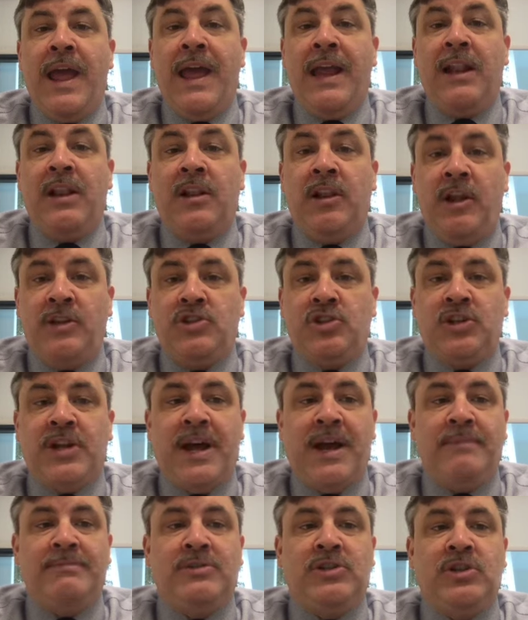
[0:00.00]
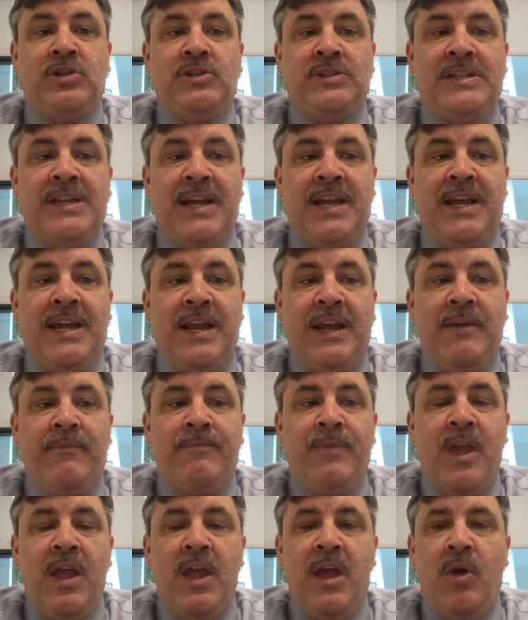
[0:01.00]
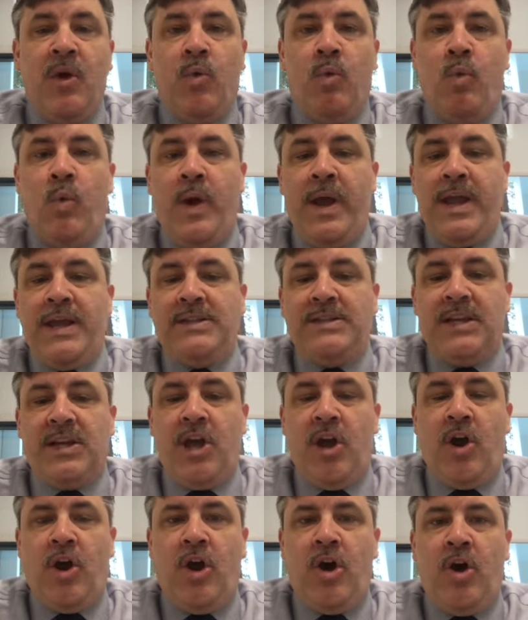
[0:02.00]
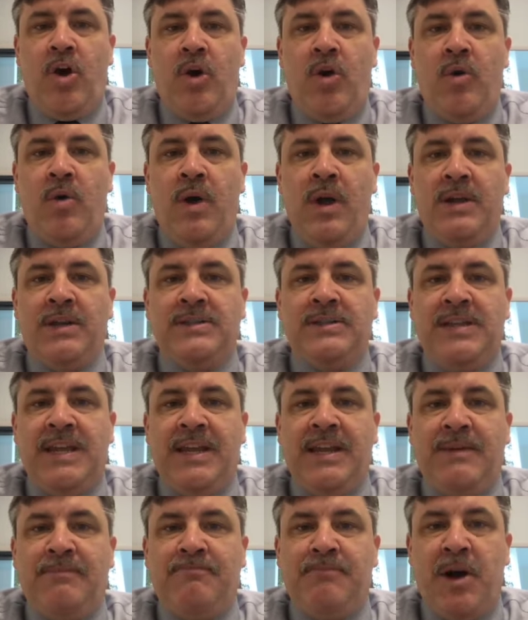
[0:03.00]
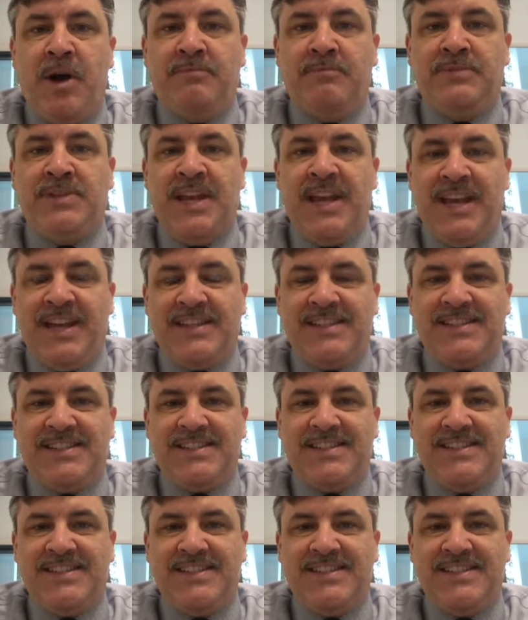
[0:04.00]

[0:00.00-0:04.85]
at lunchtime today. Way to go, Team Mumtez!